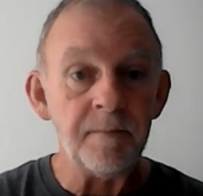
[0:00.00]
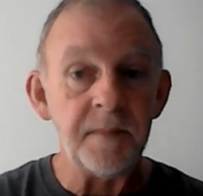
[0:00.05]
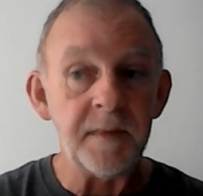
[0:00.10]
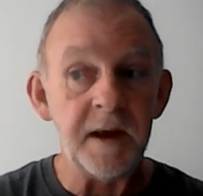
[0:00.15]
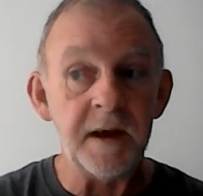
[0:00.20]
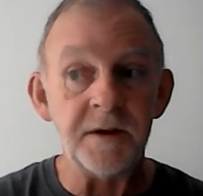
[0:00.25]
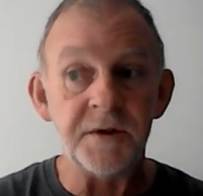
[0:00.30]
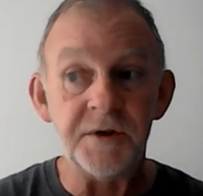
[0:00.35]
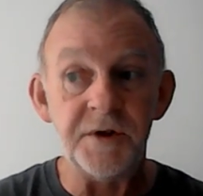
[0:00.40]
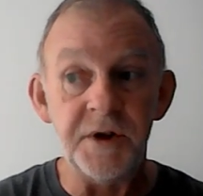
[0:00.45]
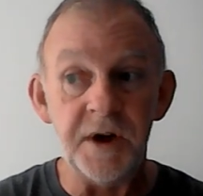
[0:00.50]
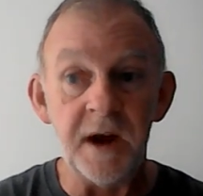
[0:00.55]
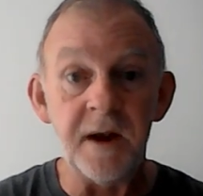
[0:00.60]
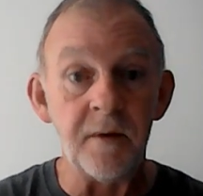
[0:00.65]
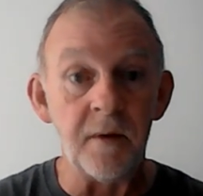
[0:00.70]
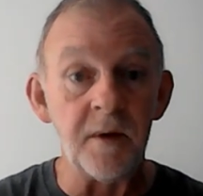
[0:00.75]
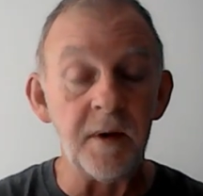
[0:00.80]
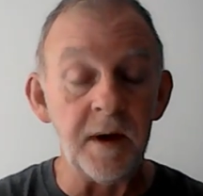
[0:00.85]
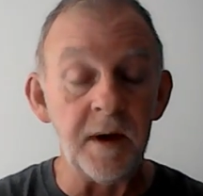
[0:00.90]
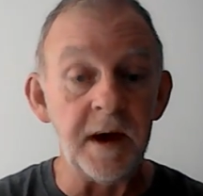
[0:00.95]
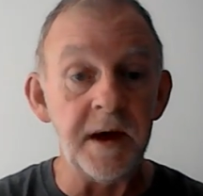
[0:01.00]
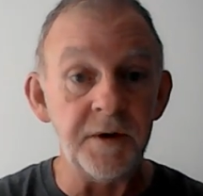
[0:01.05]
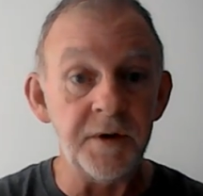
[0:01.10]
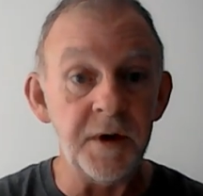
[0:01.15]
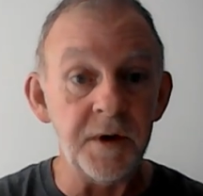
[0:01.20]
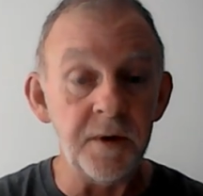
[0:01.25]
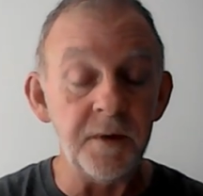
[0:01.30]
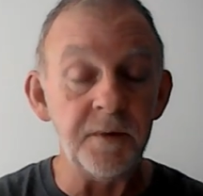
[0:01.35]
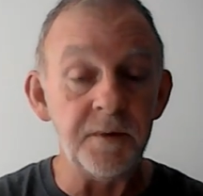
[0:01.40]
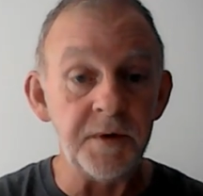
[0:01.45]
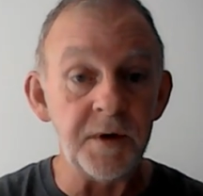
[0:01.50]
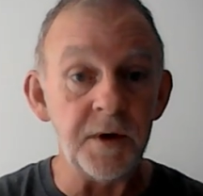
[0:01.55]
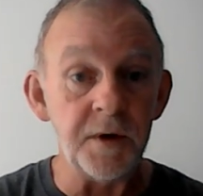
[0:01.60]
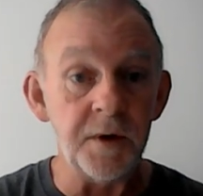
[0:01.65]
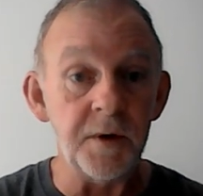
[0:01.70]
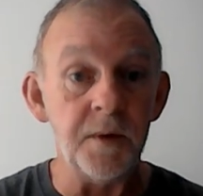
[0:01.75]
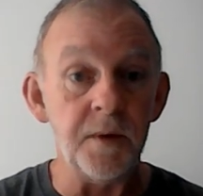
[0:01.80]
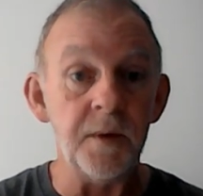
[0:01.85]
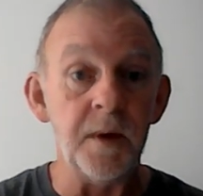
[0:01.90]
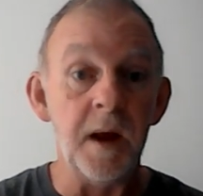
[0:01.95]
it's generally due
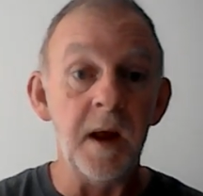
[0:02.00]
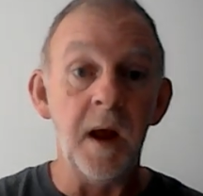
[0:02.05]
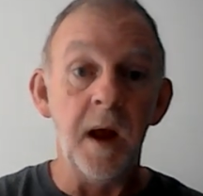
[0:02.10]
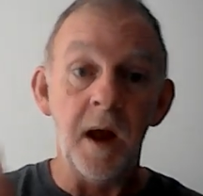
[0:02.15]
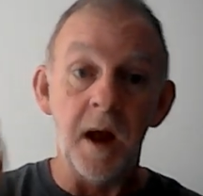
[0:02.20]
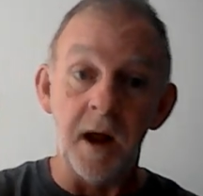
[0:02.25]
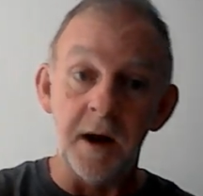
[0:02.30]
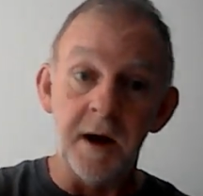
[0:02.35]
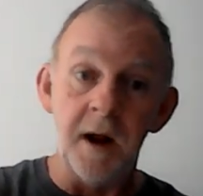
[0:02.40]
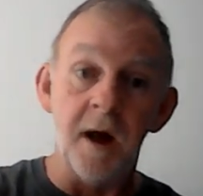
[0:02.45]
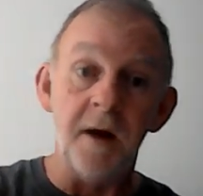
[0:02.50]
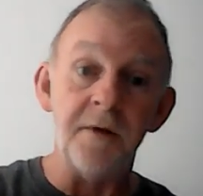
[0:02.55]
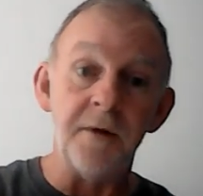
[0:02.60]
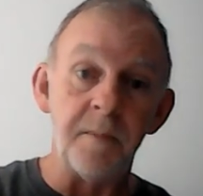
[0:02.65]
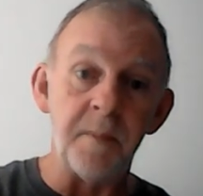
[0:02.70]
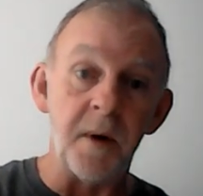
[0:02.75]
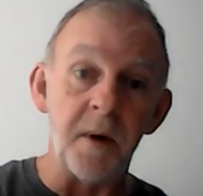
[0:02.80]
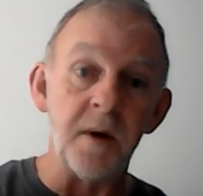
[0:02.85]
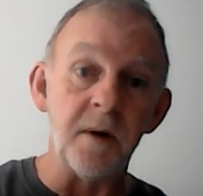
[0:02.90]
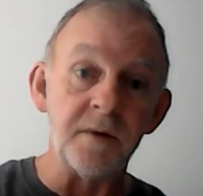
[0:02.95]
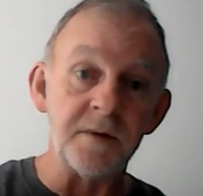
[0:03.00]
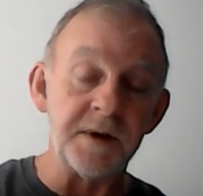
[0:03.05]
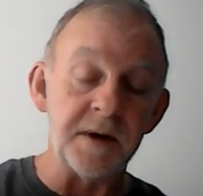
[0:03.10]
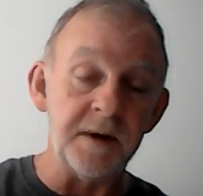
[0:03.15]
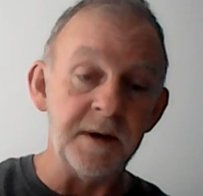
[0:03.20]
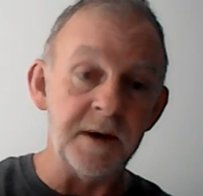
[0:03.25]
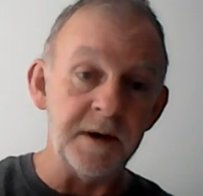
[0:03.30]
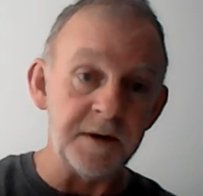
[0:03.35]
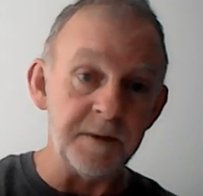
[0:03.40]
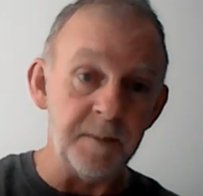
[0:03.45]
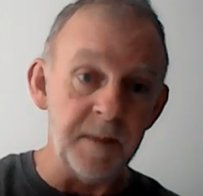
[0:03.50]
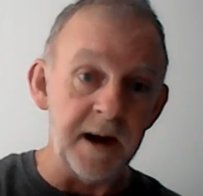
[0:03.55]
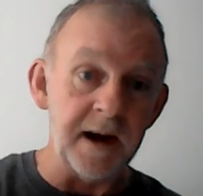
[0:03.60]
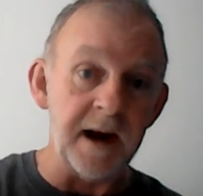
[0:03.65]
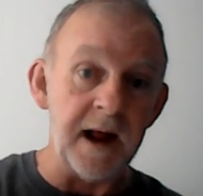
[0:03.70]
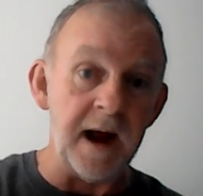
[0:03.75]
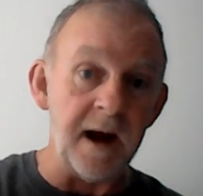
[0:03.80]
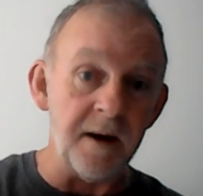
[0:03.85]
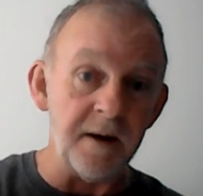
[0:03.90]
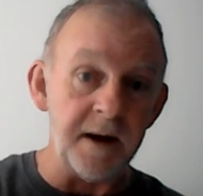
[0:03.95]
to another person that's
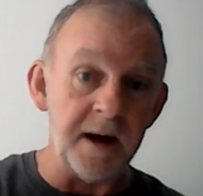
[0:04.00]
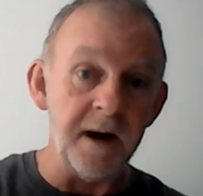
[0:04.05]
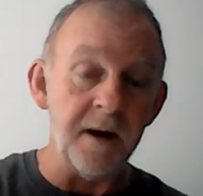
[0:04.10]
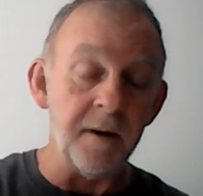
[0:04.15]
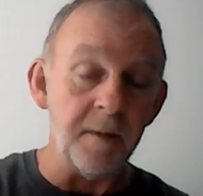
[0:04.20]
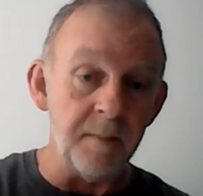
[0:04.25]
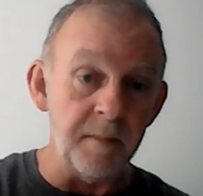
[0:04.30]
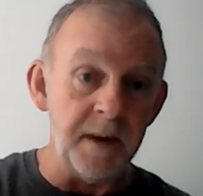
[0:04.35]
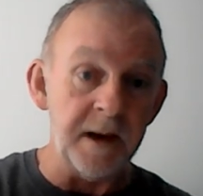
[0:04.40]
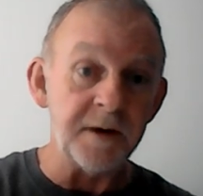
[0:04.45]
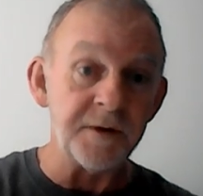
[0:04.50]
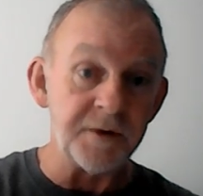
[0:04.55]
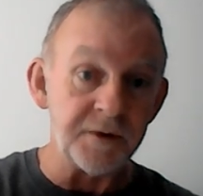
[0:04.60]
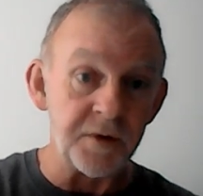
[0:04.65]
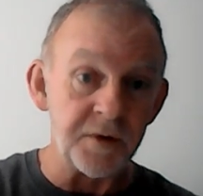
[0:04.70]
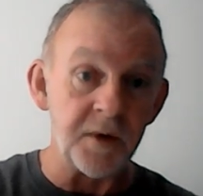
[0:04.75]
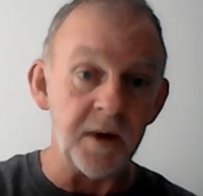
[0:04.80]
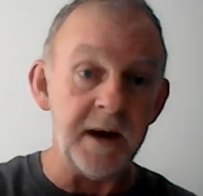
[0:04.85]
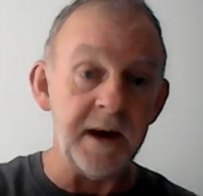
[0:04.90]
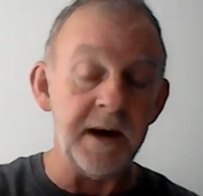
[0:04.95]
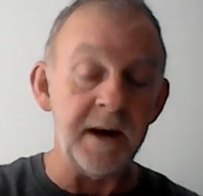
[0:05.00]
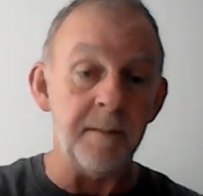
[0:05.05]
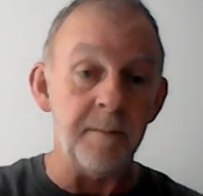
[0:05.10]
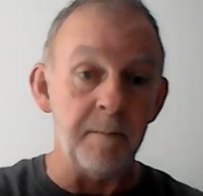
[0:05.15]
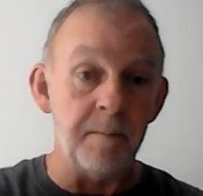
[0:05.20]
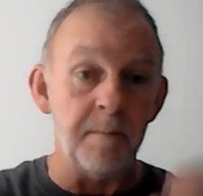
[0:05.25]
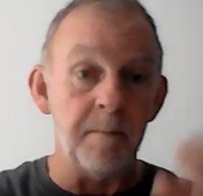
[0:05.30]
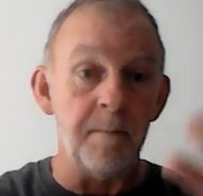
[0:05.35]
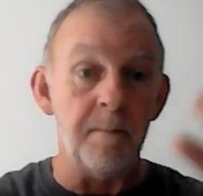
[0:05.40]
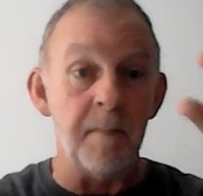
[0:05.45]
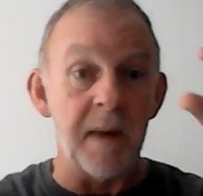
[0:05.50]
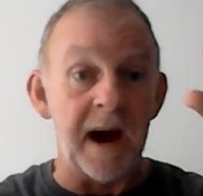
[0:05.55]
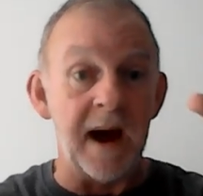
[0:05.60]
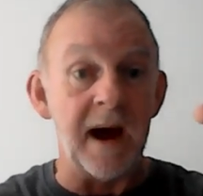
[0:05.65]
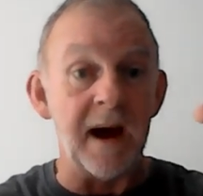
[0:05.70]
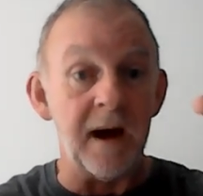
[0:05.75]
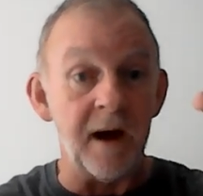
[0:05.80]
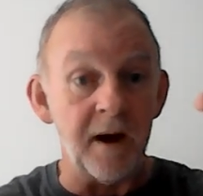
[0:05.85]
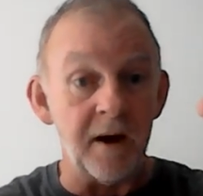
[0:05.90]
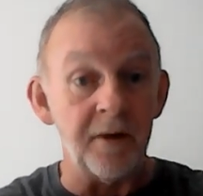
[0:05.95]
been out here mistreated
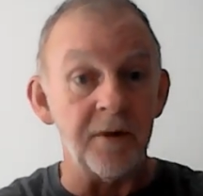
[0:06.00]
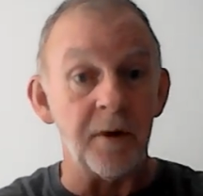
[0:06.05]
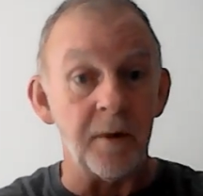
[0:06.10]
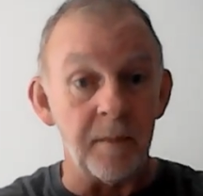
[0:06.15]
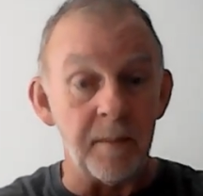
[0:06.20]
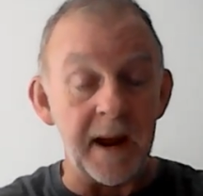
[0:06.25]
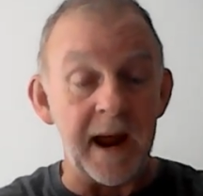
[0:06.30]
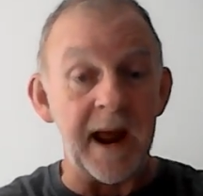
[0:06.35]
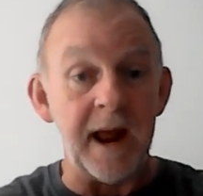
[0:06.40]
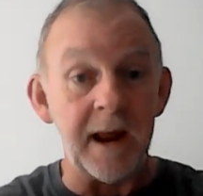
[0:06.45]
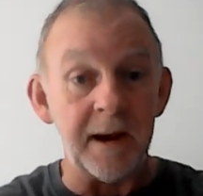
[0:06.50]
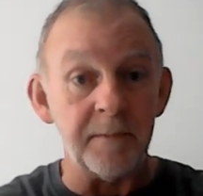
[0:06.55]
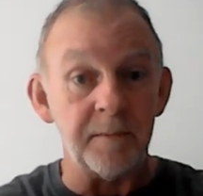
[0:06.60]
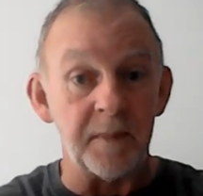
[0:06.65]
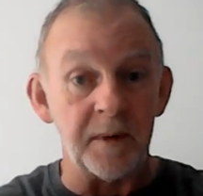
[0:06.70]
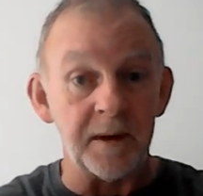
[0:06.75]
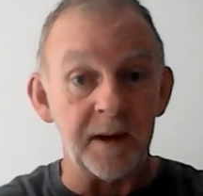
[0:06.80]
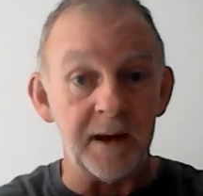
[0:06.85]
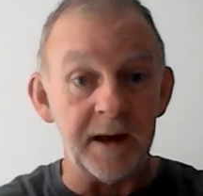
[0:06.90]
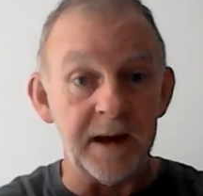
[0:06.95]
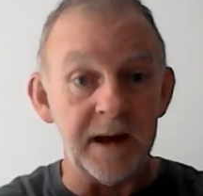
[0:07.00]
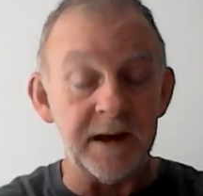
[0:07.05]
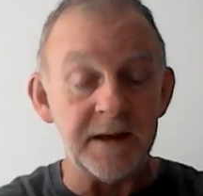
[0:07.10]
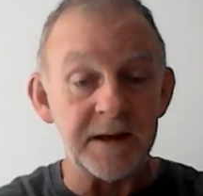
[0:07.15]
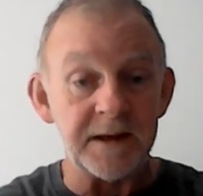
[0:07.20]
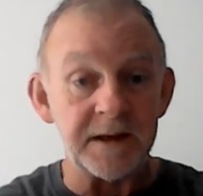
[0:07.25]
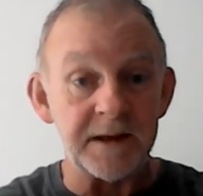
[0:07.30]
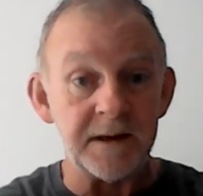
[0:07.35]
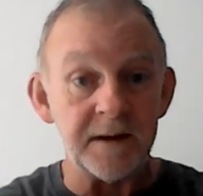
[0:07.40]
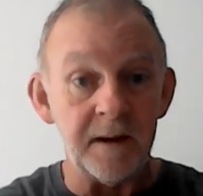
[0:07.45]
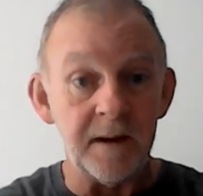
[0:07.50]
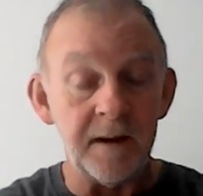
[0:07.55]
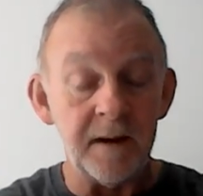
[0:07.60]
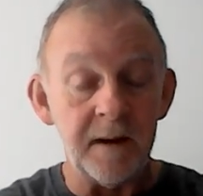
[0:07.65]
by other bad police,